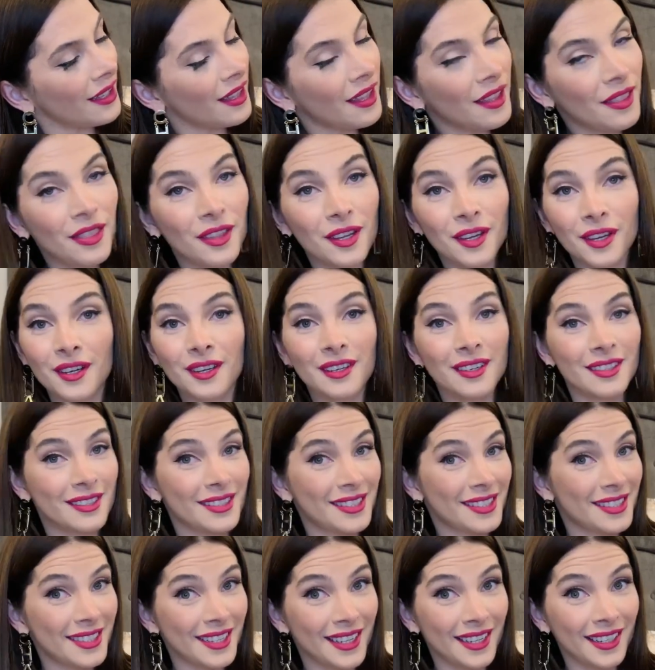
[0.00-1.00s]
They're
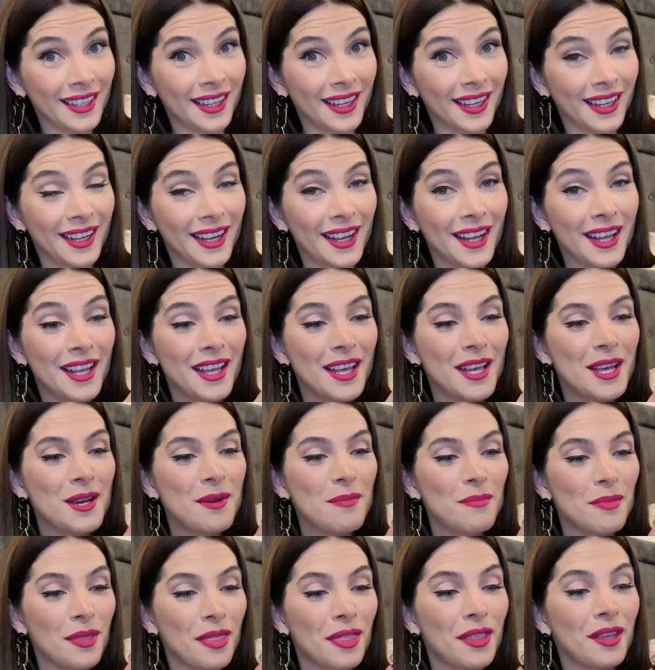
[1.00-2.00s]
stunning,
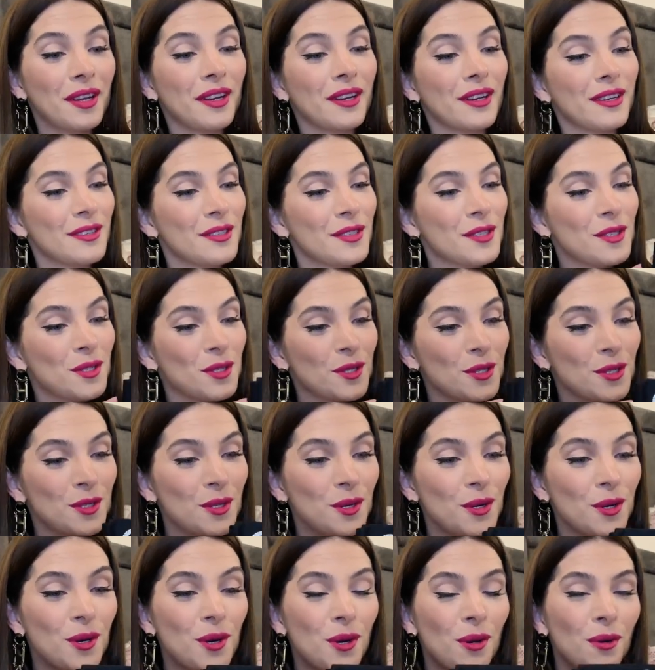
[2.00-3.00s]
but they are
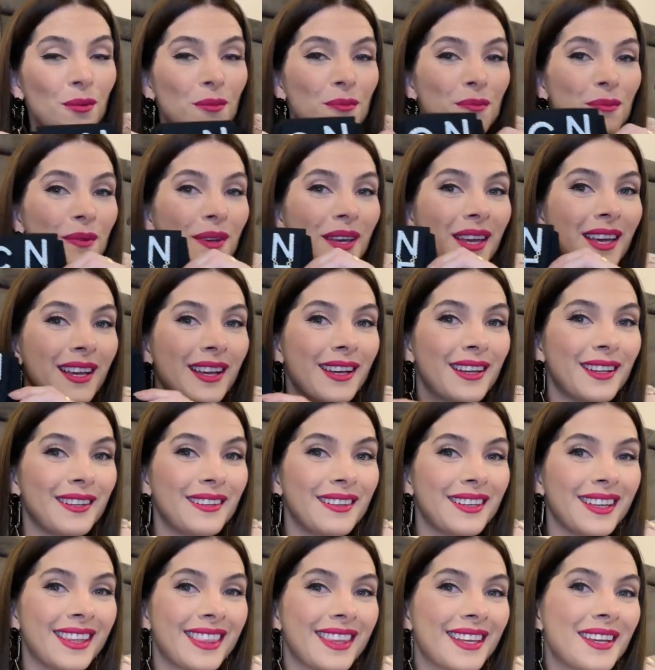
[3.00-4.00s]
so big.
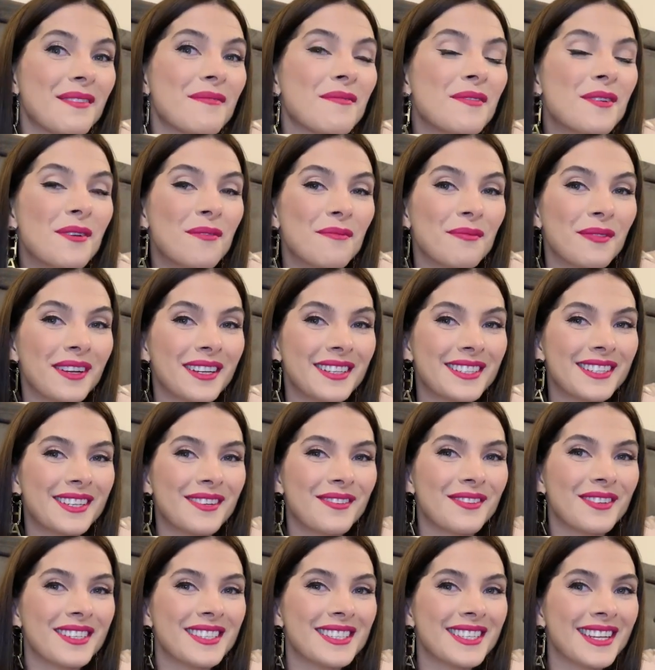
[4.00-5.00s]
Look at them compared to the
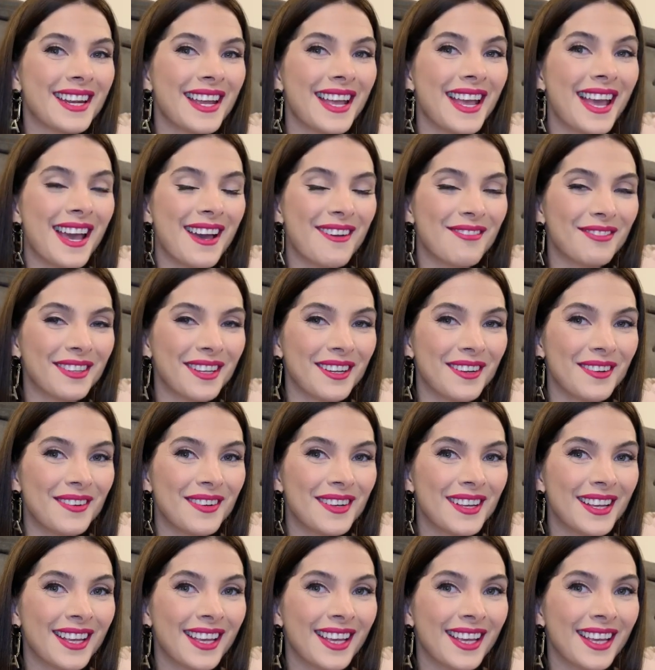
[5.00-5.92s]
ones that I have now.